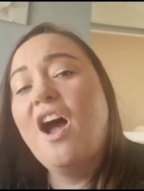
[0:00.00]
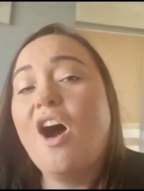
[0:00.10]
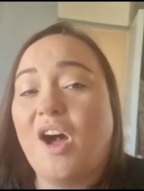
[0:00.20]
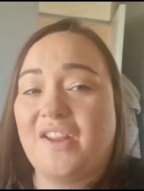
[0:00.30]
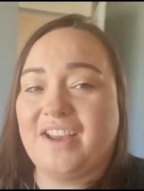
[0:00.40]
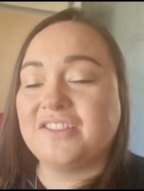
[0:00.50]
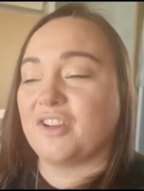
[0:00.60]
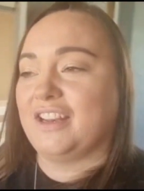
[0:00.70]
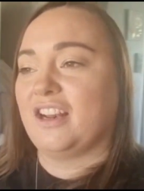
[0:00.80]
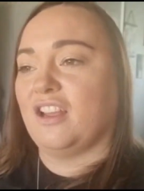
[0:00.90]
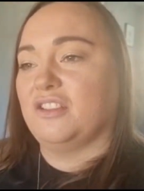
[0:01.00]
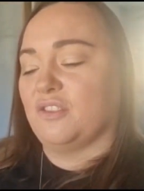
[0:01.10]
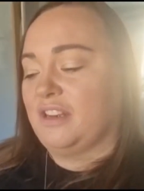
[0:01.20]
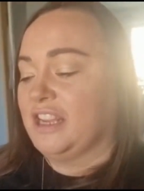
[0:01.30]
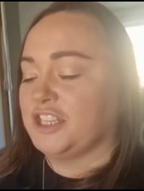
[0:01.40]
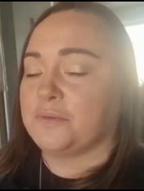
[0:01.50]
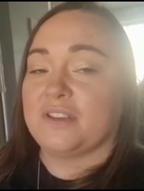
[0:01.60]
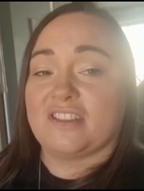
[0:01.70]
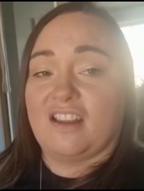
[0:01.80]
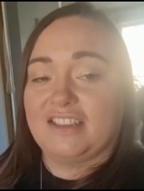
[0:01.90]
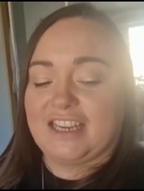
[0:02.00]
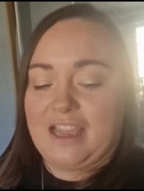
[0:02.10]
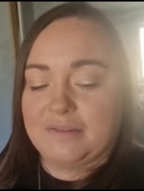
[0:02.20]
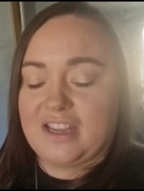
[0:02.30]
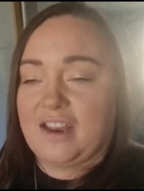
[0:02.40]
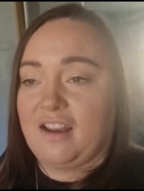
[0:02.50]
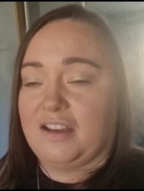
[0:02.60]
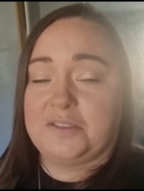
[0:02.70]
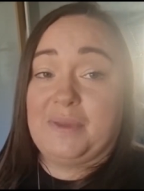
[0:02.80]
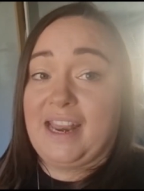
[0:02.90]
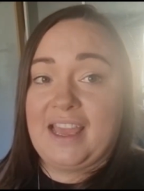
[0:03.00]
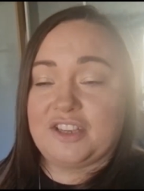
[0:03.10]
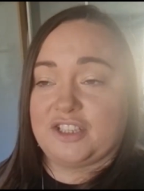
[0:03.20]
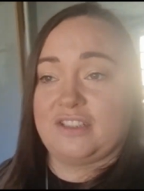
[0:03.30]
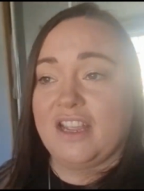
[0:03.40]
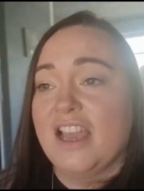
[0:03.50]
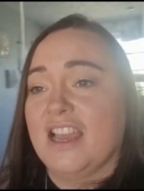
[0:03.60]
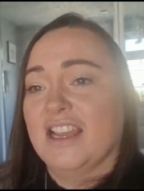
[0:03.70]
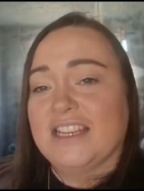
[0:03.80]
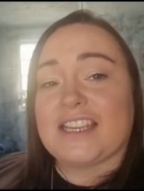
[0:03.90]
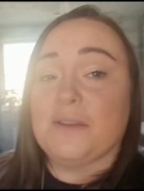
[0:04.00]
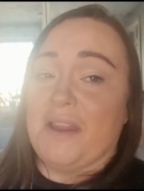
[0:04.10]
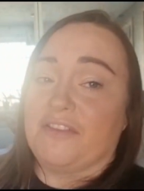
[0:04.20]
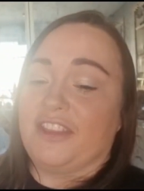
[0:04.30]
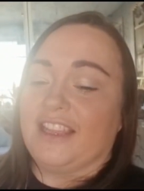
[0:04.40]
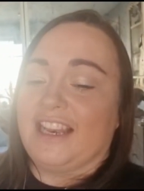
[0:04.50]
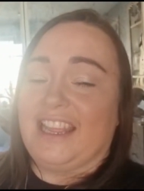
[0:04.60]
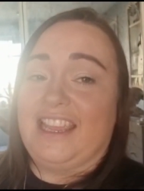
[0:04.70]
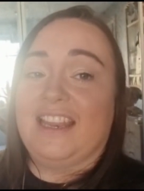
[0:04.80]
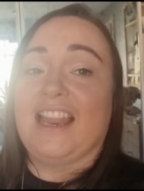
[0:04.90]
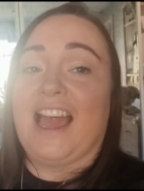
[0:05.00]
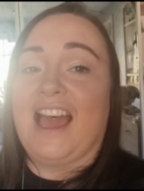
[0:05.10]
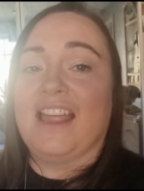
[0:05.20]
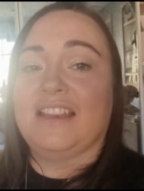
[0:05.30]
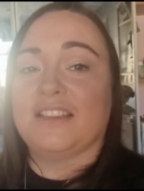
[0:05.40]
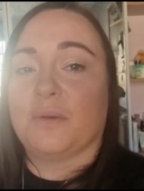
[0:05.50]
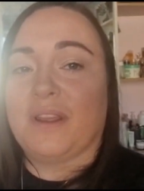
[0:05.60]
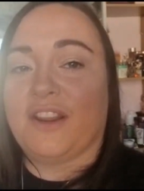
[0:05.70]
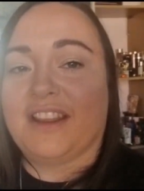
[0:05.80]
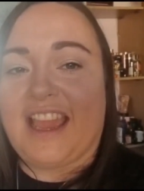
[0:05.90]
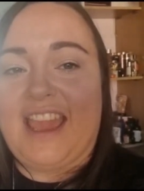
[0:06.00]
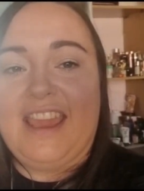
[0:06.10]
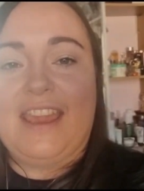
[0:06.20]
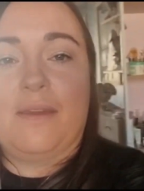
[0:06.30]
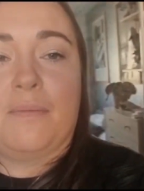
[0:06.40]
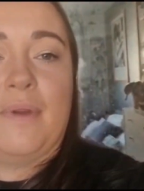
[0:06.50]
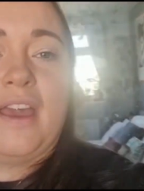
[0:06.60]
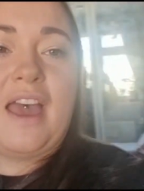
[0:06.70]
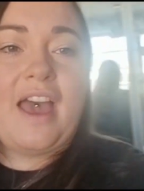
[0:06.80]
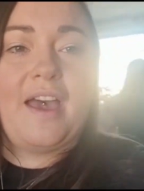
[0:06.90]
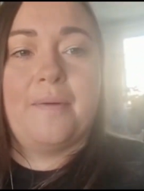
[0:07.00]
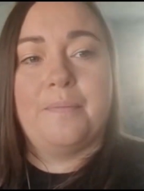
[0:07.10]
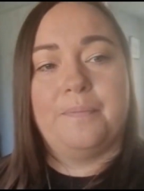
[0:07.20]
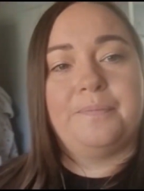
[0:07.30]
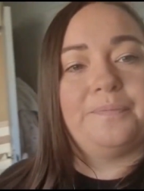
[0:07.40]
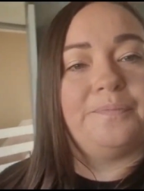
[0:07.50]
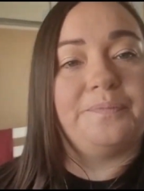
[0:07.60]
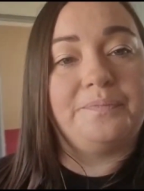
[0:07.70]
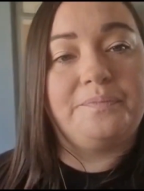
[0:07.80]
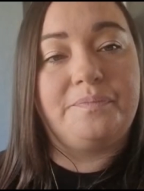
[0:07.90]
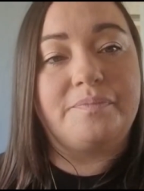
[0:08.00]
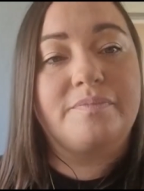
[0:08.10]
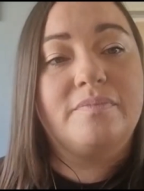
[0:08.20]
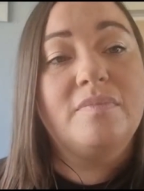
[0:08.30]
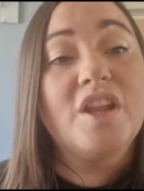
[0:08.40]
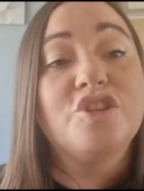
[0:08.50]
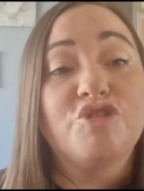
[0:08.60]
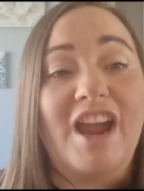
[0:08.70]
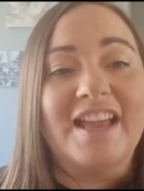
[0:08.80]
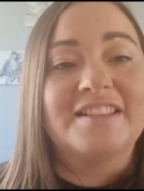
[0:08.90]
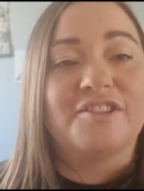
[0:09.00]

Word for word: Olive hasn't got any clothes on yet just because I like to get him down last minute just to keep everything clean and when I get him um, dressed,